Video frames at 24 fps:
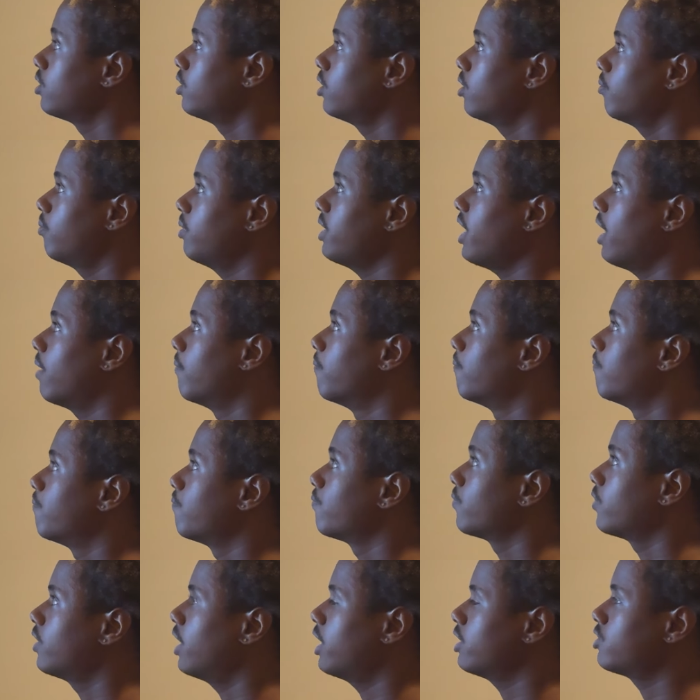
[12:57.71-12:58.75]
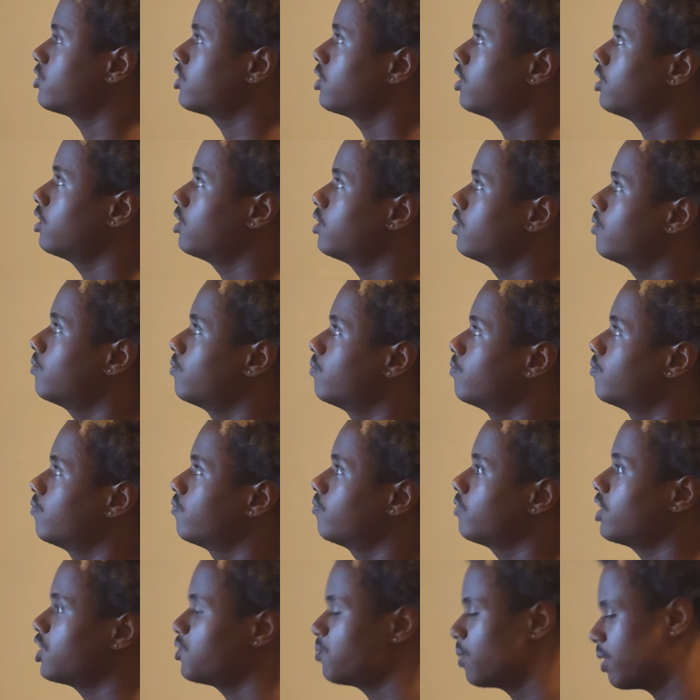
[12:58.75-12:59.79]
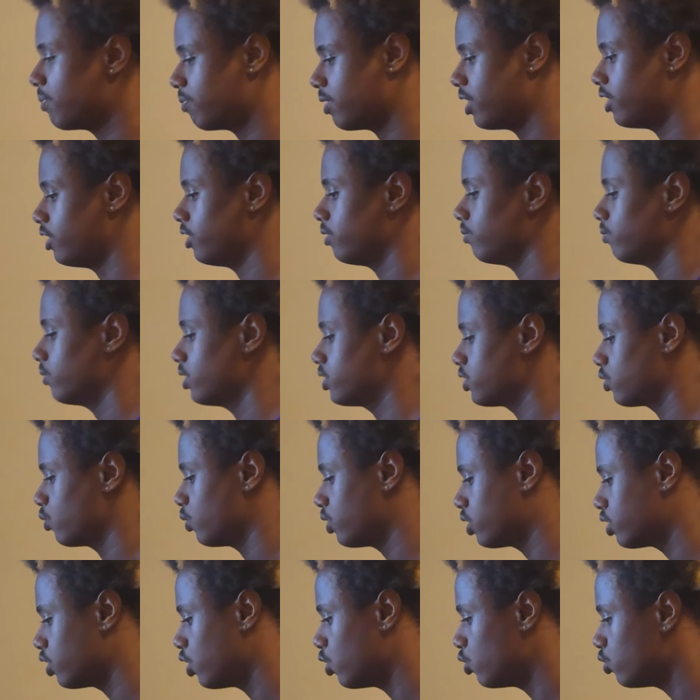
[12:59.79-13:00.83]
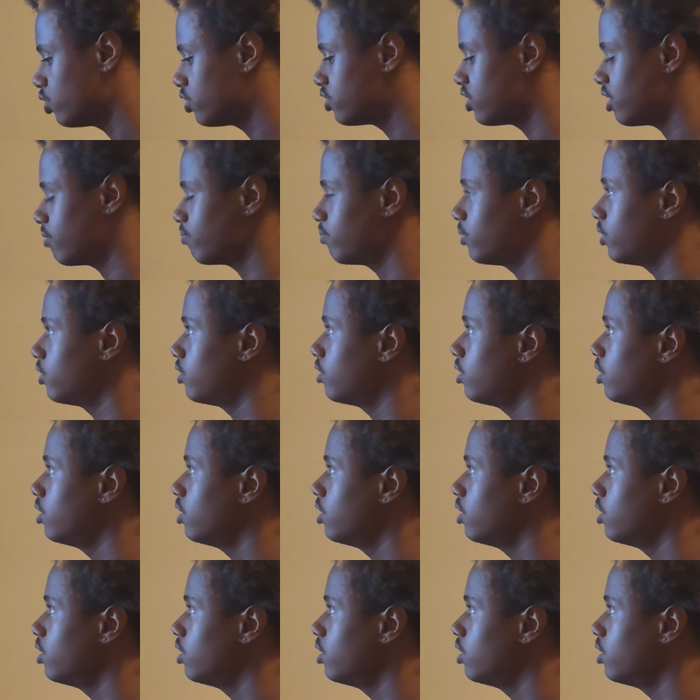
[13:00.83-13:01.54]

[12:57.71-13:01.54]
But yeah, that's pipelining. That's a quick code example.